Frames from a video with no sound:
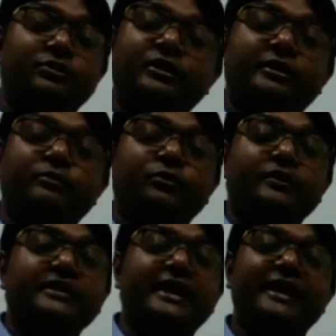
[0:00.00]
you are
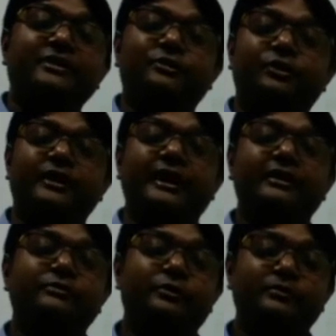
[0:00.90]
removing that your
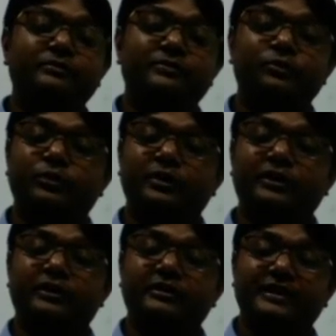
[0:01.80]
hand from
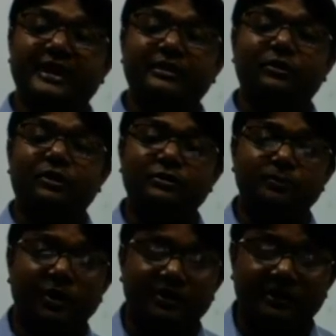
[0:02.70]
that hot
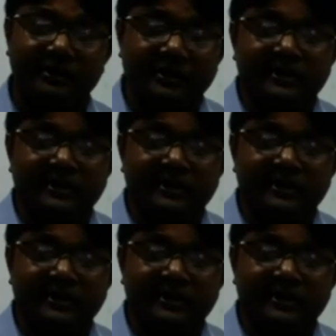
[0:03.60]
pot